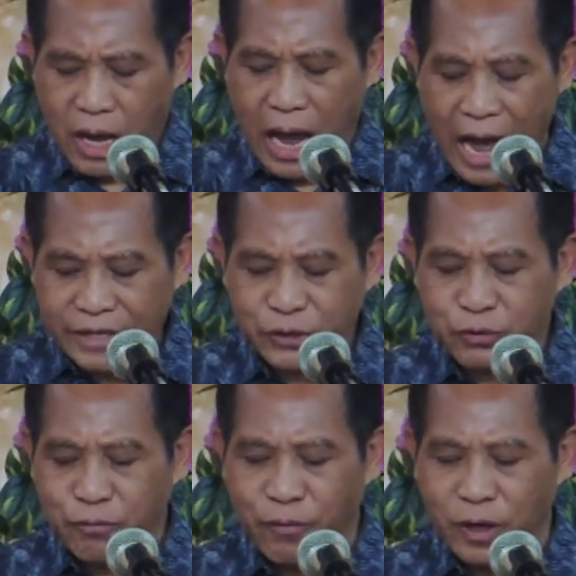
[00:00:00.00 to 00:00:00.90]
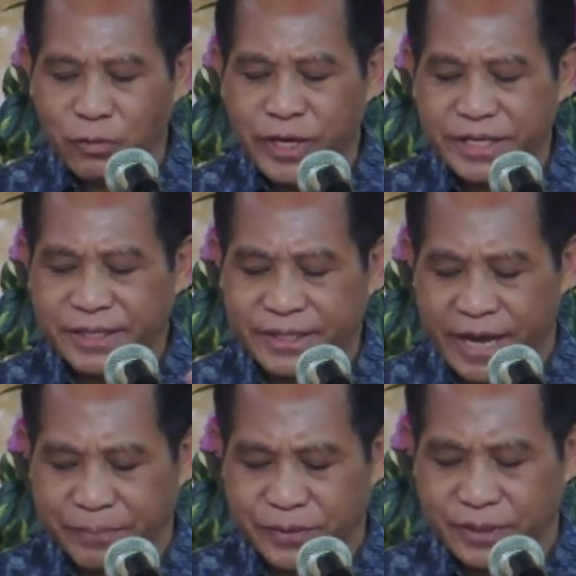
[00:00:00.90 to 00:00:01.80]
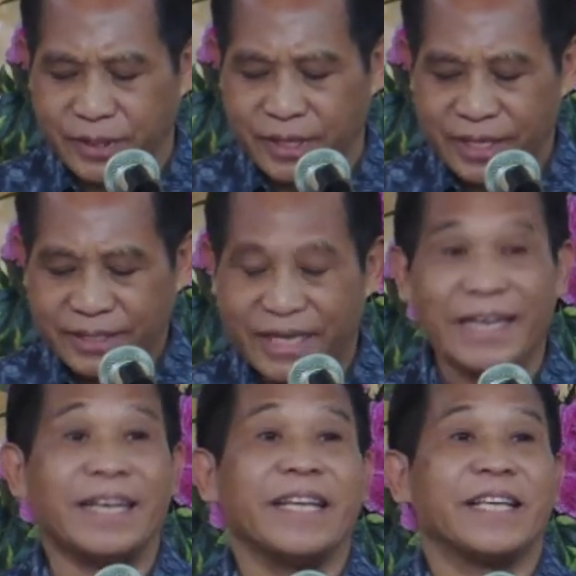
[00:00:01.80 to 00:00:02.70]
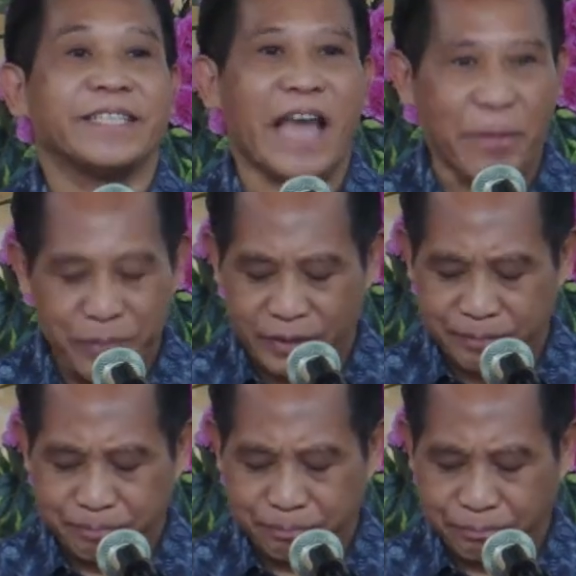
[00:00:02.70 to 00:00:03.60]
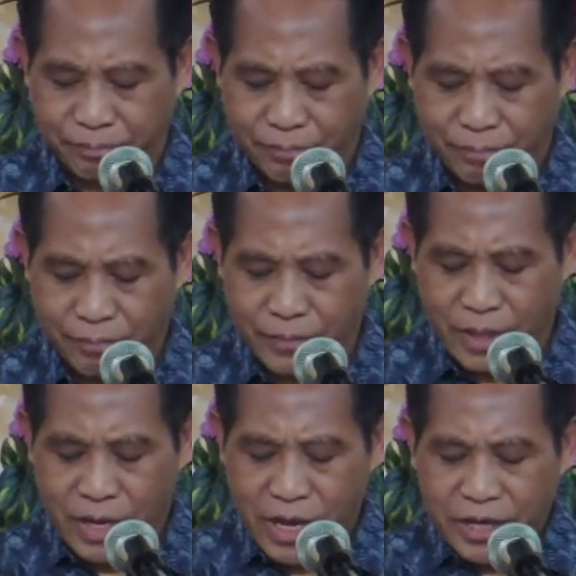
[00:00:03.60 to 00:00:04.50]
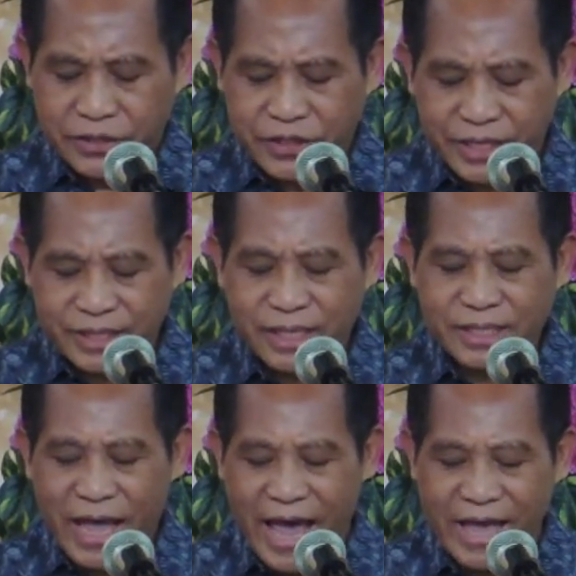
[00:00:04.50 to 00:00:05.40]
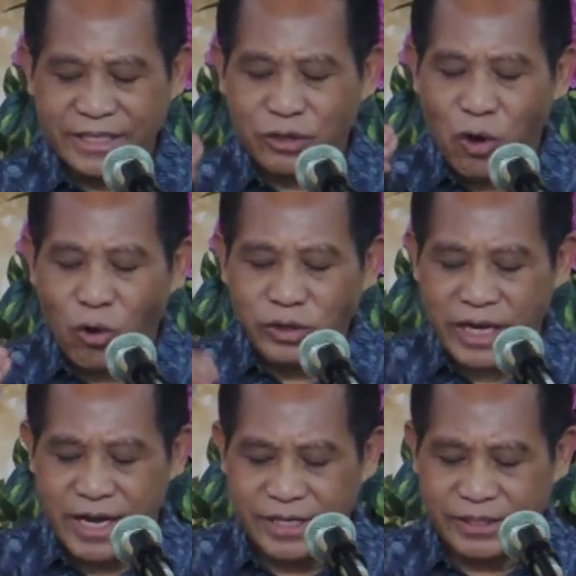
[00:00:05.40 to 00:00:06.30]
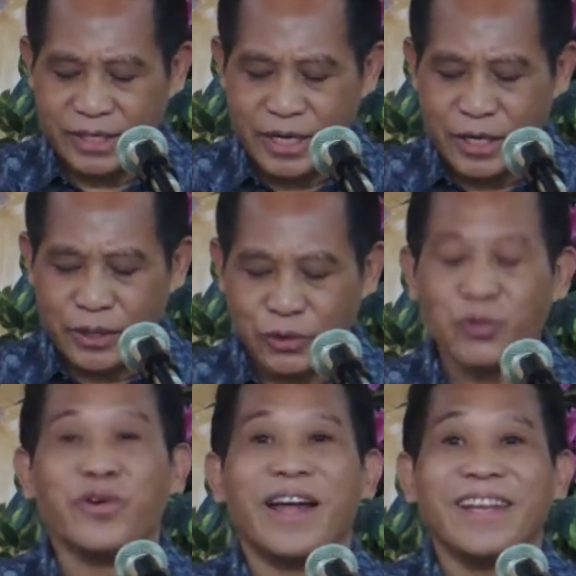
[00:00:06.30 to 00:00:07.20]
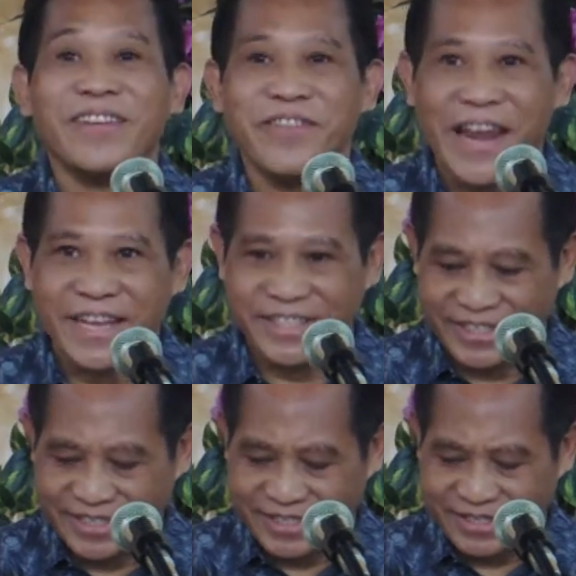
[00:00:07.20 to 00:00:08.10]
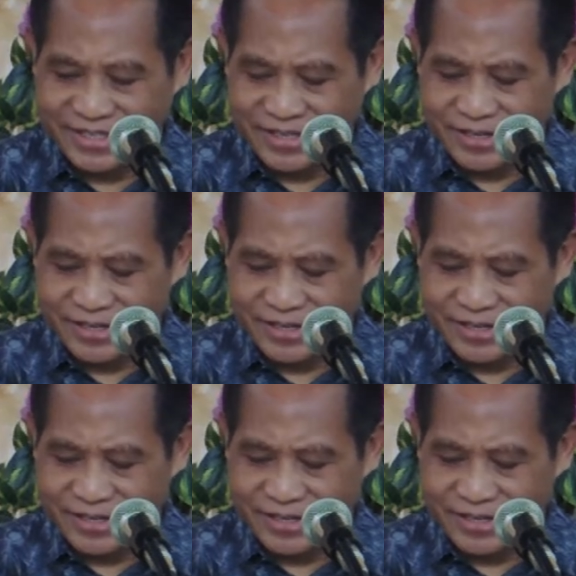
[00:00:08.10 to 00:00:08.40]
us to follow his steps, set an example. Jesus has called us to run a race.